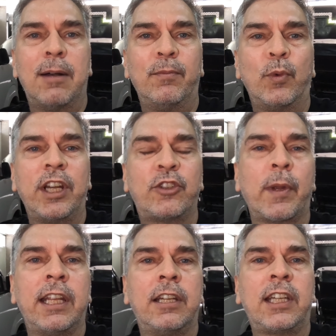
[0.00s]
when it's
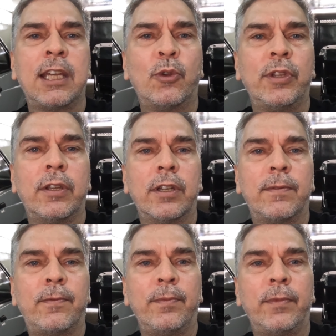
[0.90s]
ready to go in the
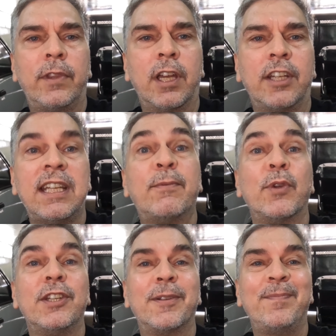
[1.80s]
deep
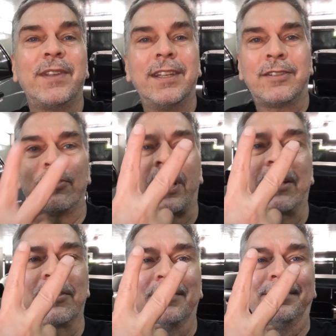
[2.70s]
freeze. 2 seconds.